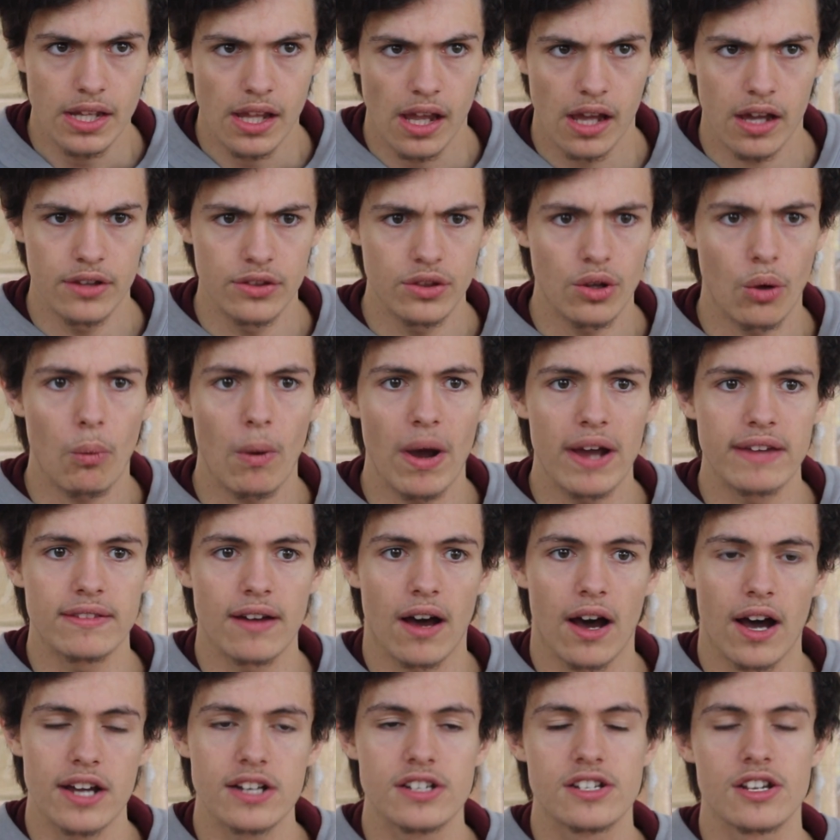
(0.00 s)
And the way
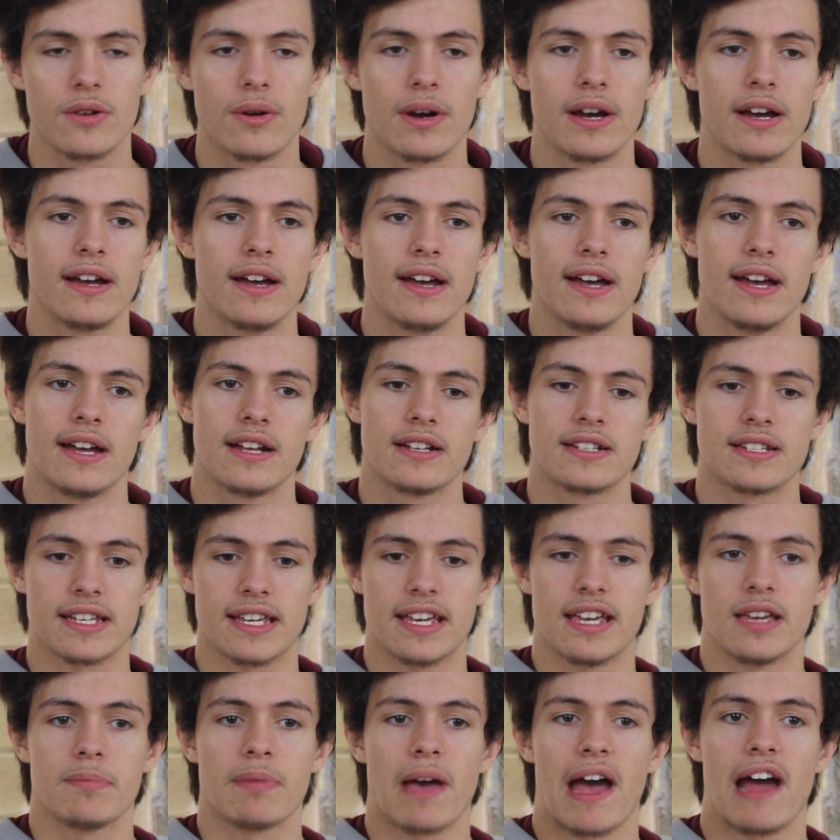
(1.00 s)
that I do it to
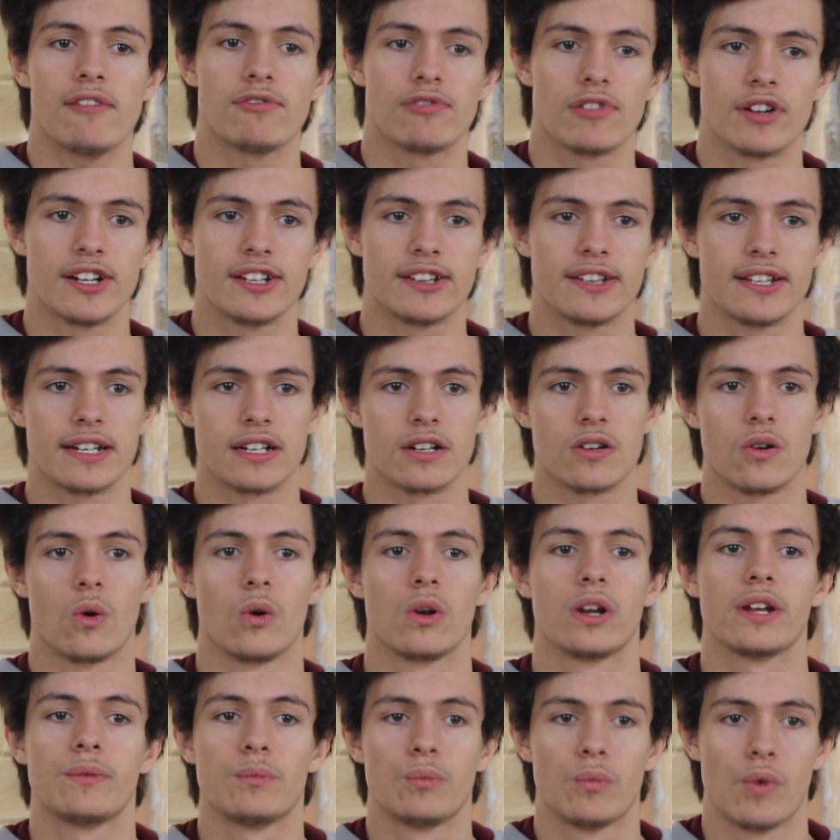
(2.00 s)
keep everything
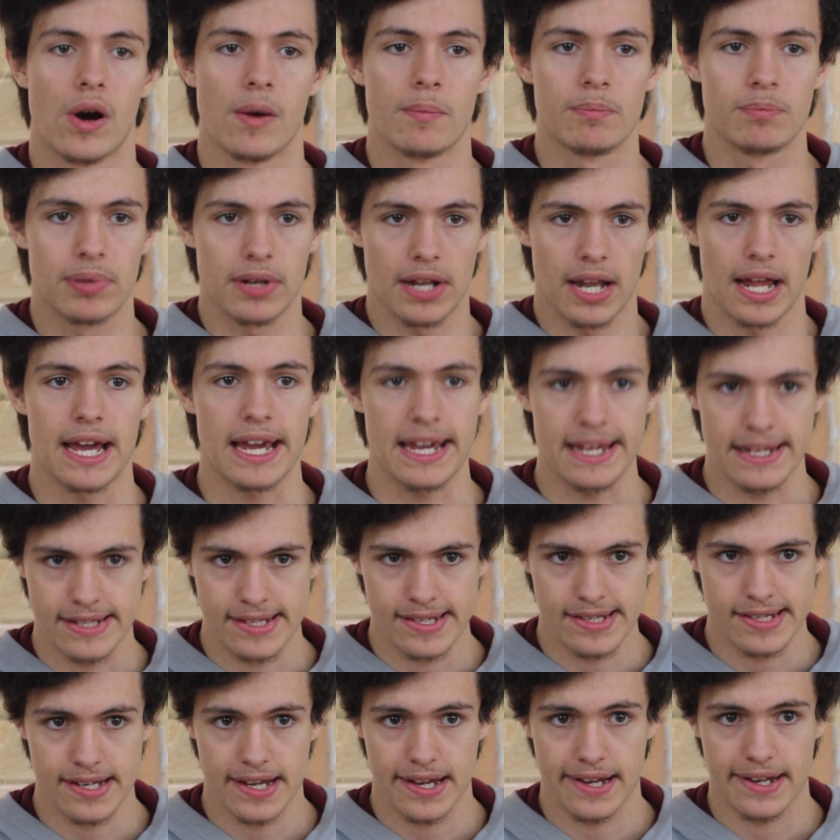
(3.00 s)
all in one
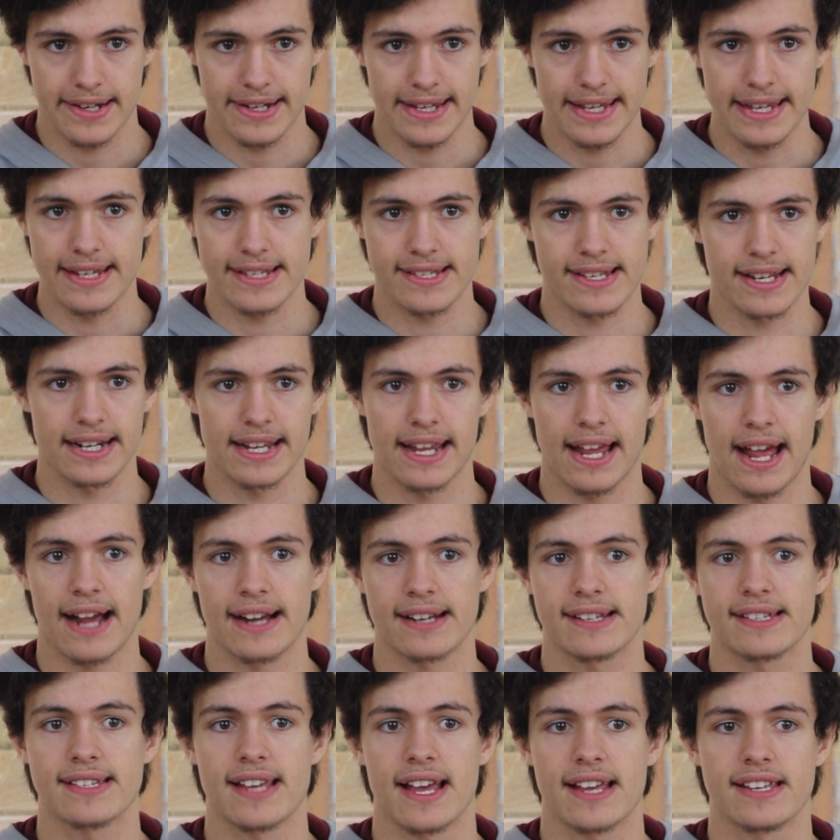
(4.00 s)
place and easily
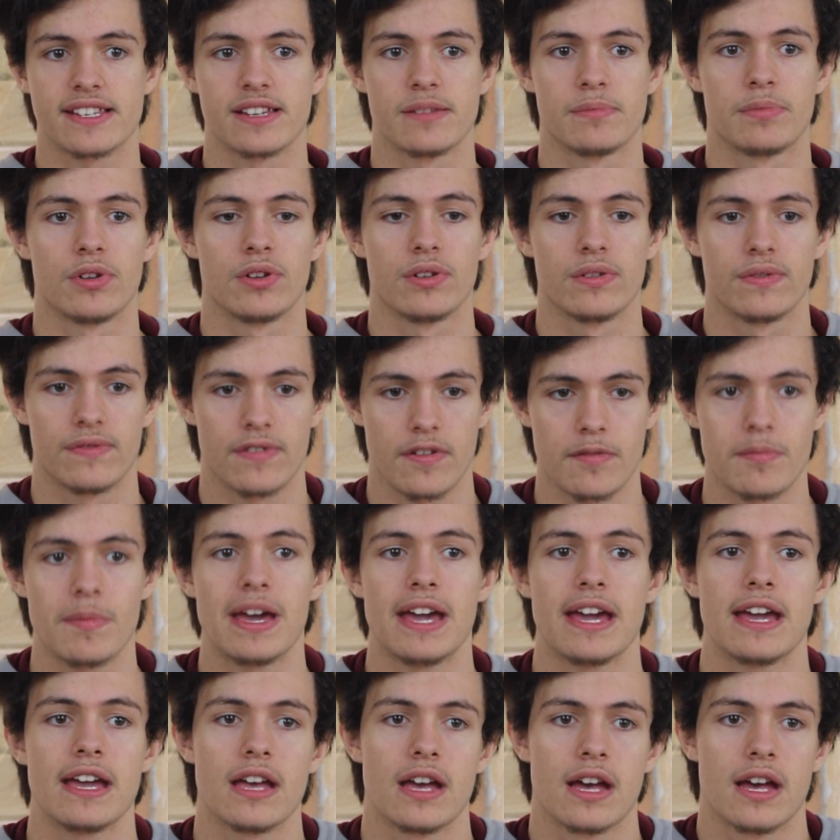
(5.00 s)
accessible for
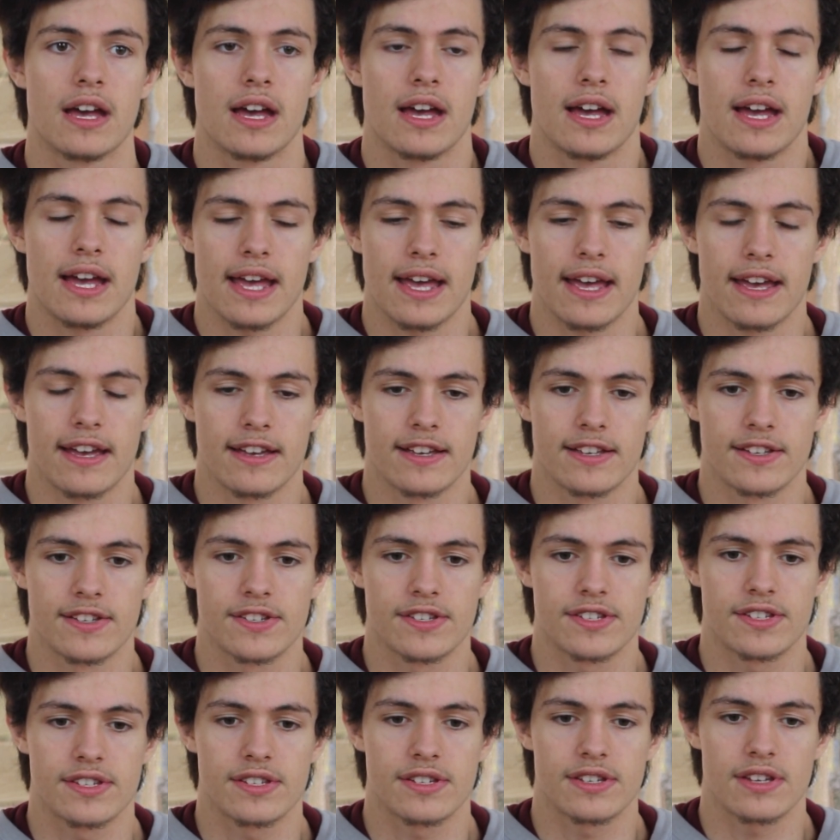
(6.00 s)
me
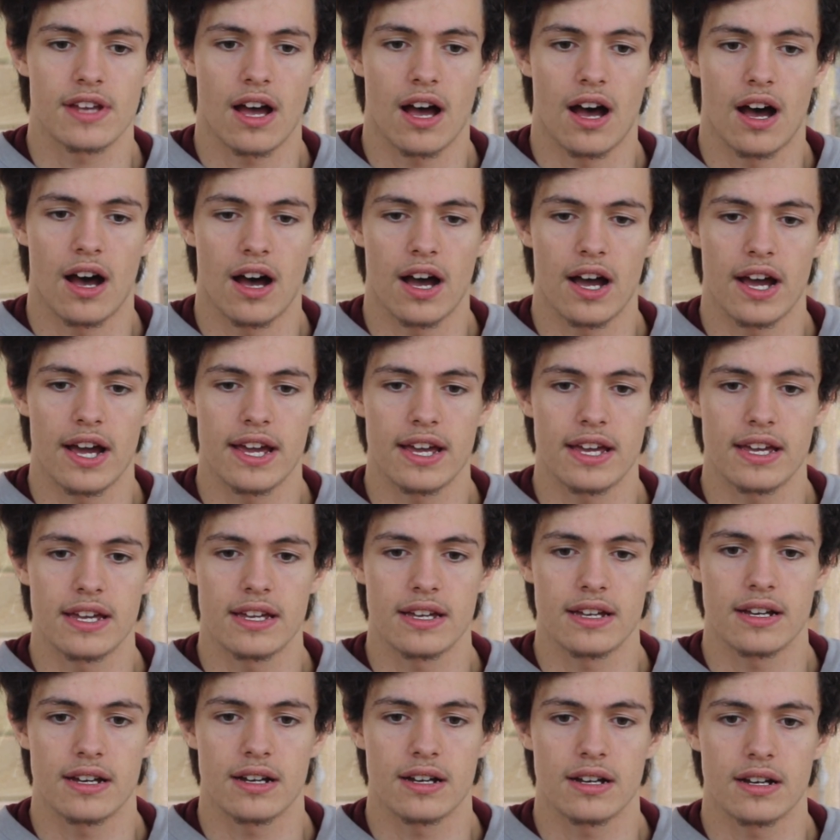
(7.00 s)
is
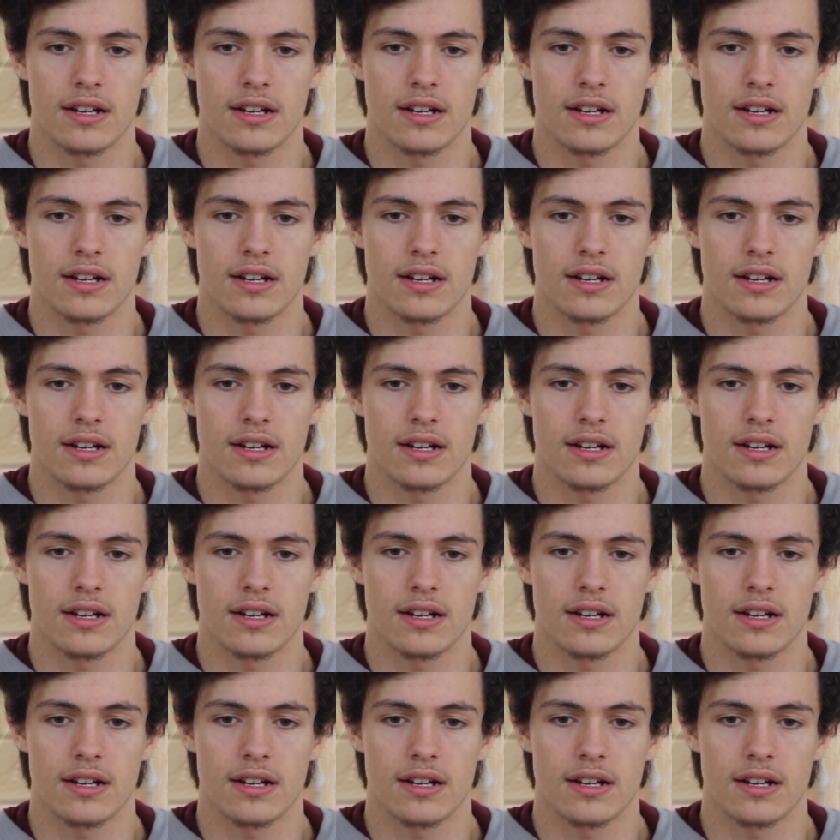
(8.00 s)
I